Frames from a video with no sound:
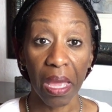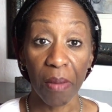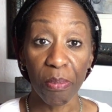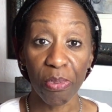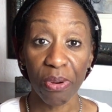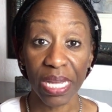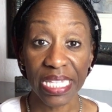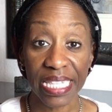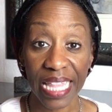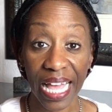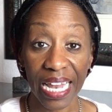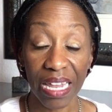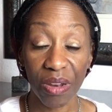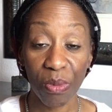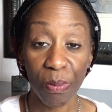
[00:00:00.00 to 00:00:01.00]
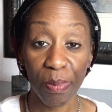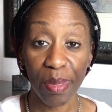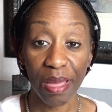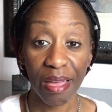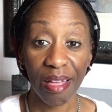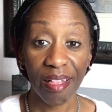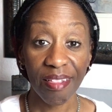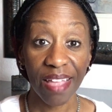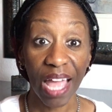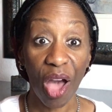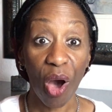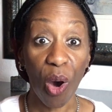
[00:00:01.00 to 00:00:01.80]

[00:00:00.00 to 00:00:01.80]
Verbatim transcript: and press that little bell.